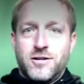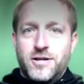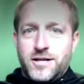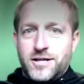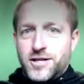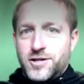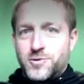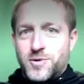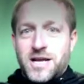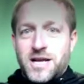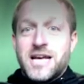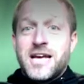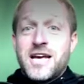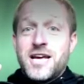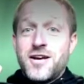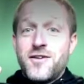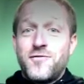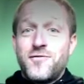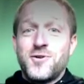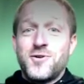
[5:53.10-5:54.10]
at this one.
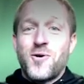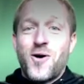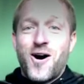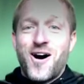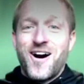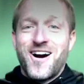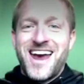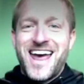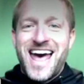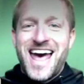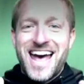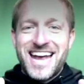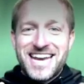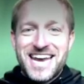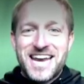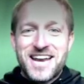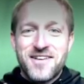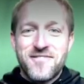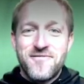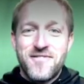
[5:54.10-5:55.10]
If you are at
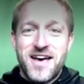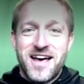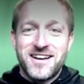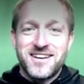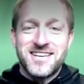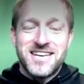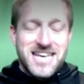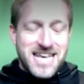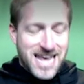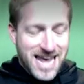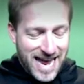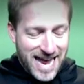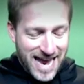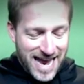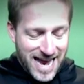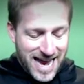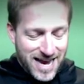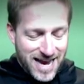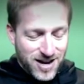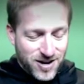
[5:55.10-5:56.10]
an event
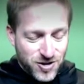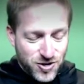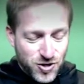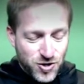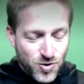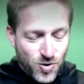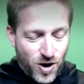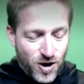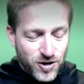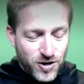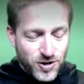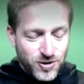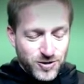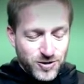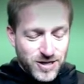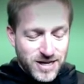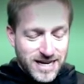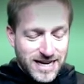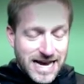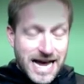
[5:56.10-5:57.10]
and you are
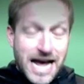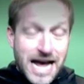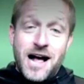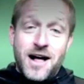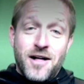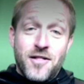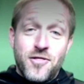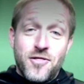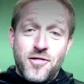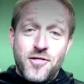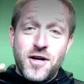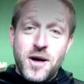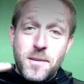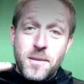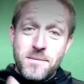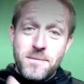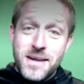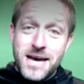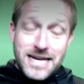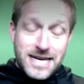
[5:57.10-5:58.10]
using the
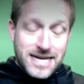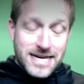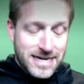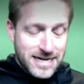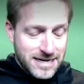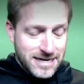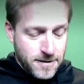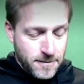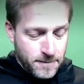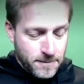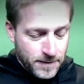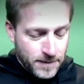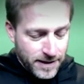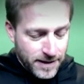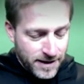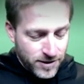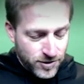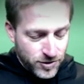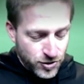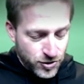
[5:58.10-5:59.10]
mini,
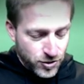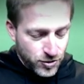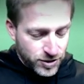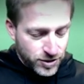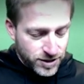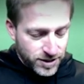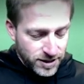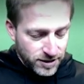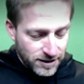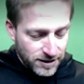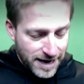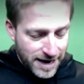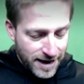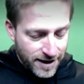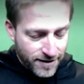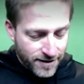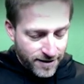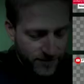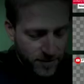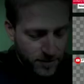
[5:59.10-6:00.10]
you still
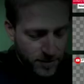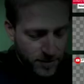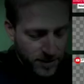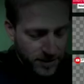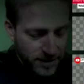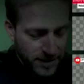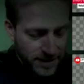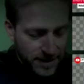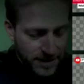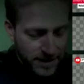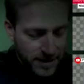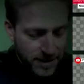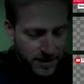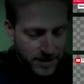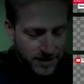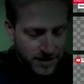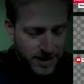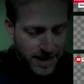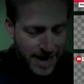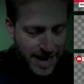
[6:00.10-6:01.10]
have the ability
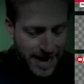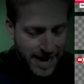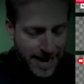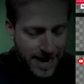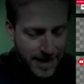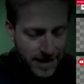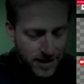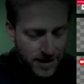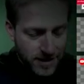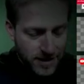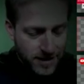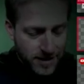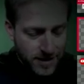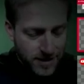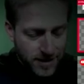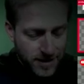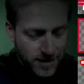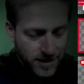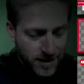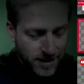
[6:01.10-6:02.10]
to add
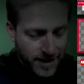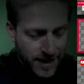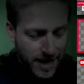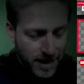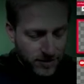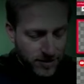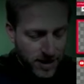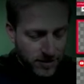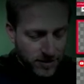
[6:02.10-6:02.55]
countdown